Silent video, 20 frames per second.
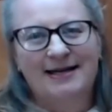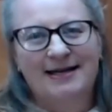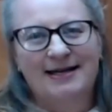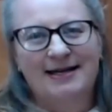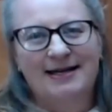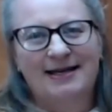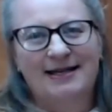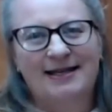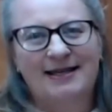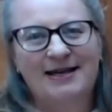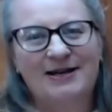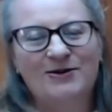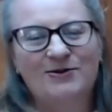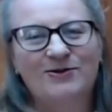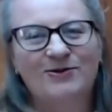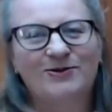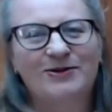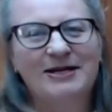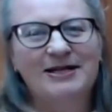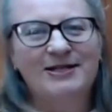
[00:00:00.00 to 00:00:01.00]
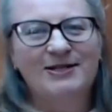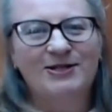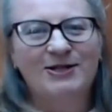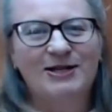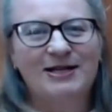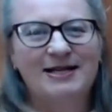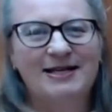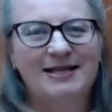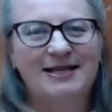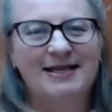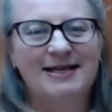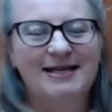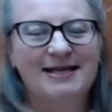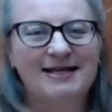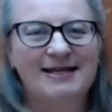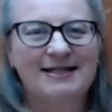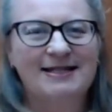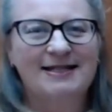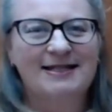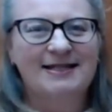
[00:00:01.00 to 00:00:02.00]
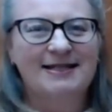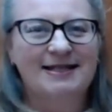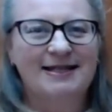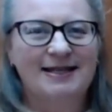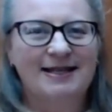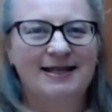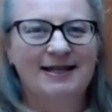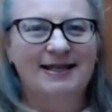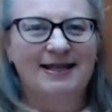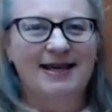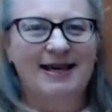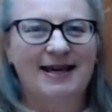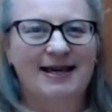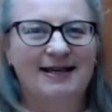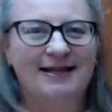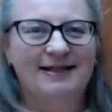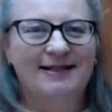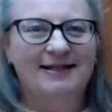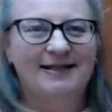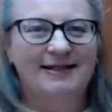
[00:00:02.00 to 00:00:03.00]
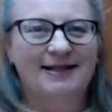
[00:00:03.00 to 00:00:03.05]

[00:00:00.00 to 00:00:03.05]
there are always certain things that,